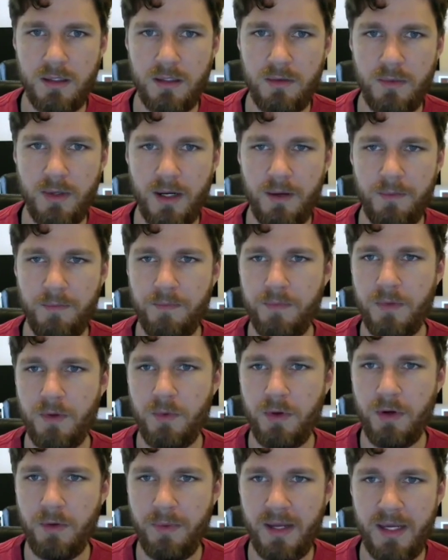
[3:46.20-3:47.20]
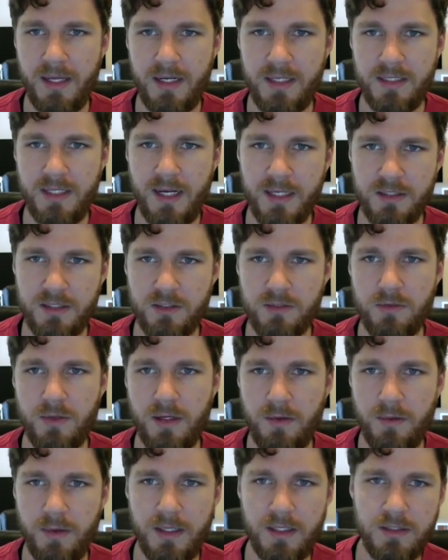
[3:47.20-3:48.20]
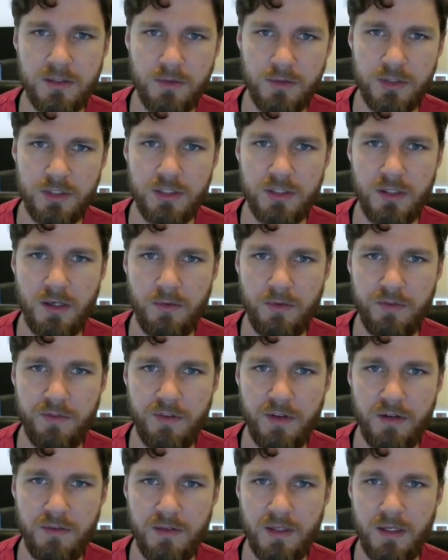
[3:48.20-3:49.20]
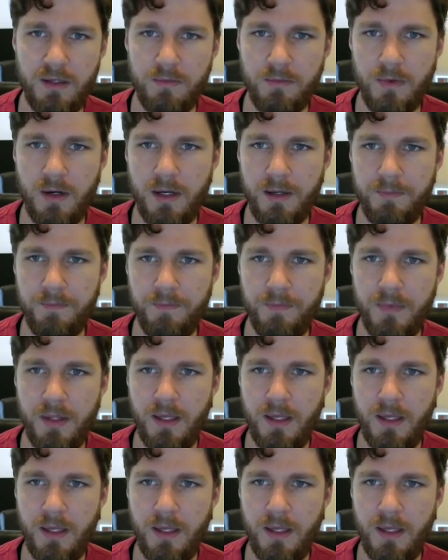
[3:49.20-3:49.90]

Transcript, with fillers: well, we don't pay any taxes right away, so we'll just start with 50, right?